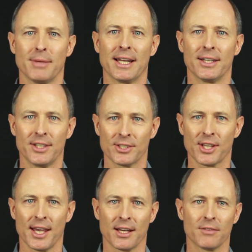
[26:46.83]
at a
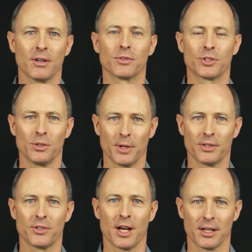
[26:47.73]
discount of over
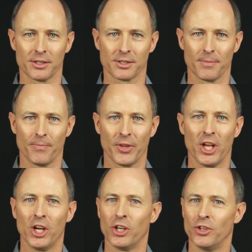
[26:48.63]
$200.
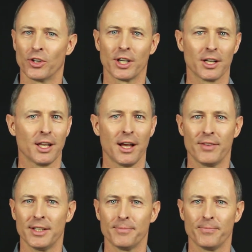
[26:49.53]
You're going to love
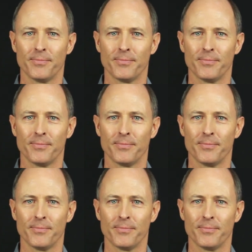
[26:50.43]
it.